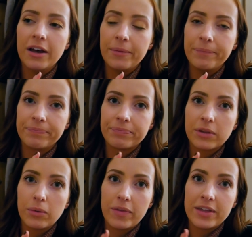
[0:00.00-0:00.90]
where
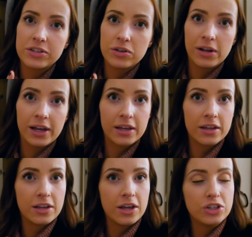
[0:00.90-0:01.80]
they do
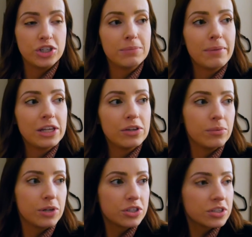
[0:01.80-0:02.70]
like a gin menu,
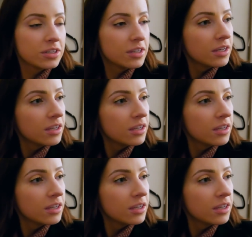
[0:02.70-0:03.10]
which